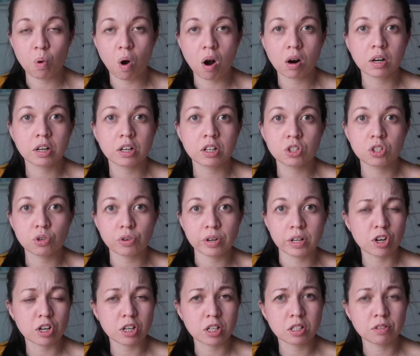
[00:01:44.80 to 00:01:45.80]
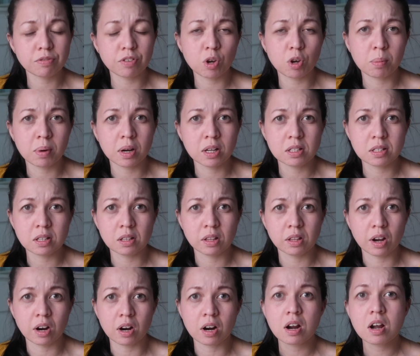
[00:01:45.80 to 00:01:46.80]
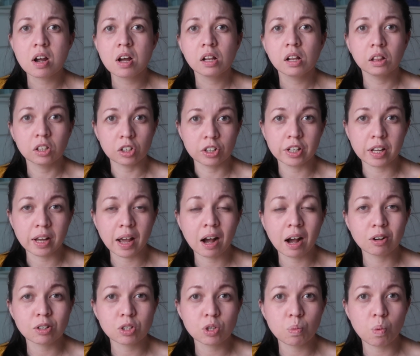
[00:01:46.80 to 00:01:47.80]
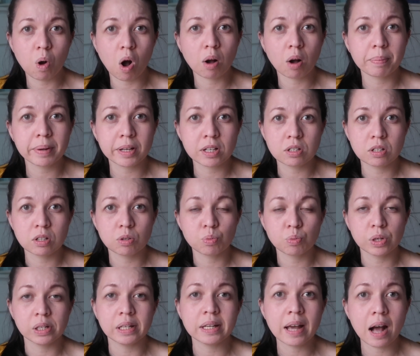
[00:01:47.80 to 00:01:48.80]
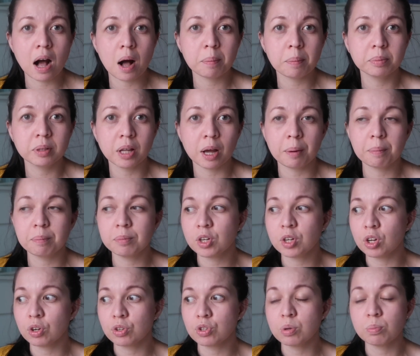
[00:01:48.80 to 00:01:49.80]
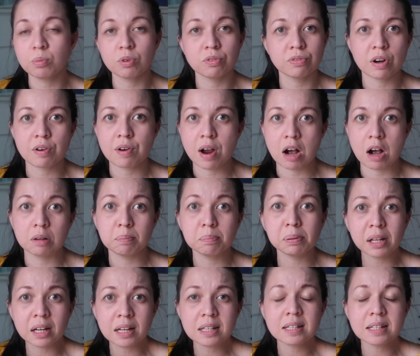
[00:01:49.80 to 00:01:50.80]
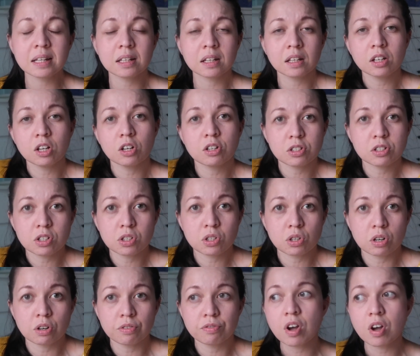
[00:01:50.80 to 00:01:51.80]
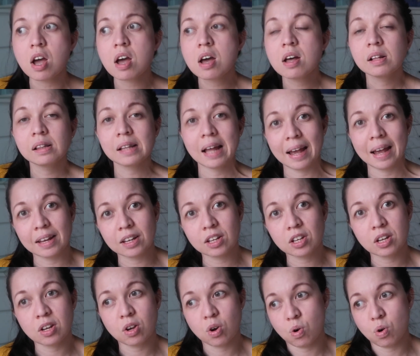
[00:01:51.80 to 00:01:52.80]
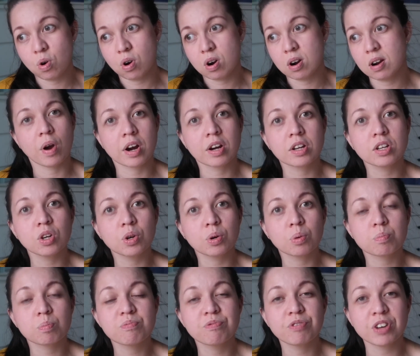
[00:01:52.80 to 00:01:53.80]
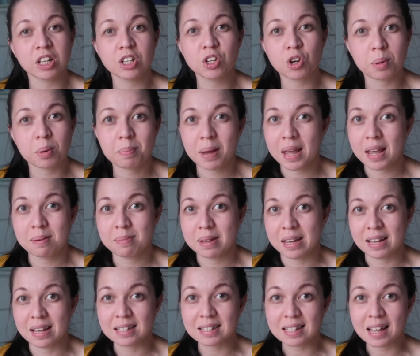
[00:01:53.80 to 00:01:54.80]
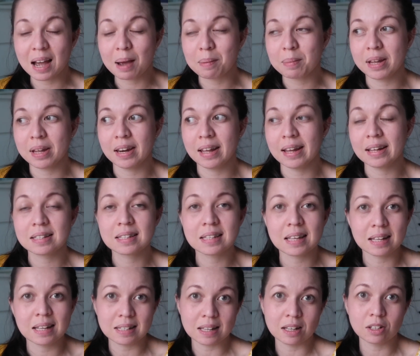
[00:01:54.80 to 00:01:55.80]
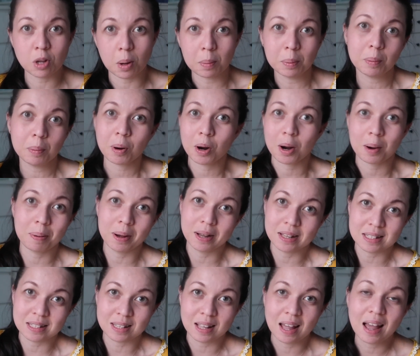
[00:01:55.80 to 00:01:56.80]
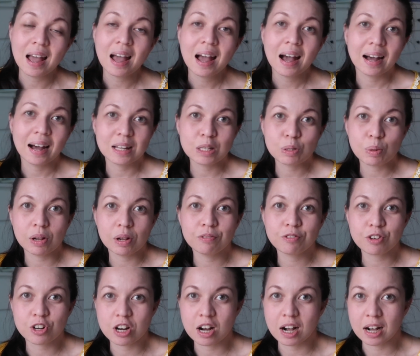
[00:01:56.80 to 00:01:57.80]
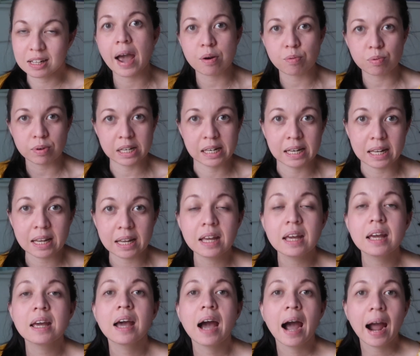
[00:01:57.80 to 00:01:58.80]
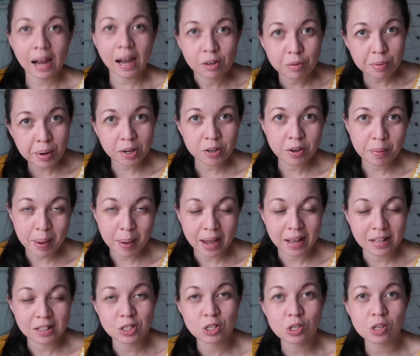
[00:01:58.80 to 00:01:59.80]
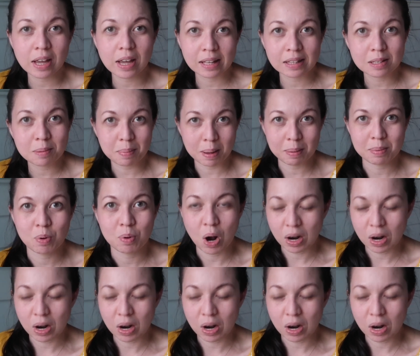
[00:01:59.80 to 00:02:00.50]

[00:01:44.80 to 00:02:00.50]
walker during the first few months that they're learning how to walk, because it really helps them to move around. Plus it can also serve like you feed your babies. I mean, it's a double purpose as well for us. I really highly recommend to get the baby